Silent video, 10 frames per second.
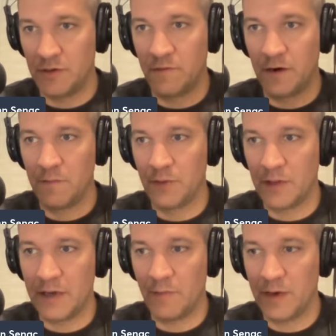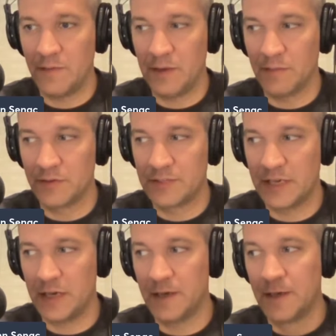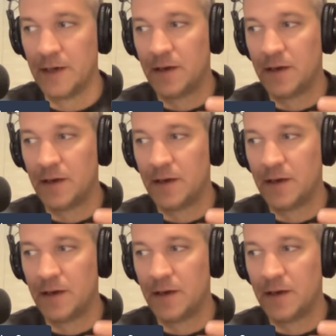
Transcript: in a very polite way to be able to say,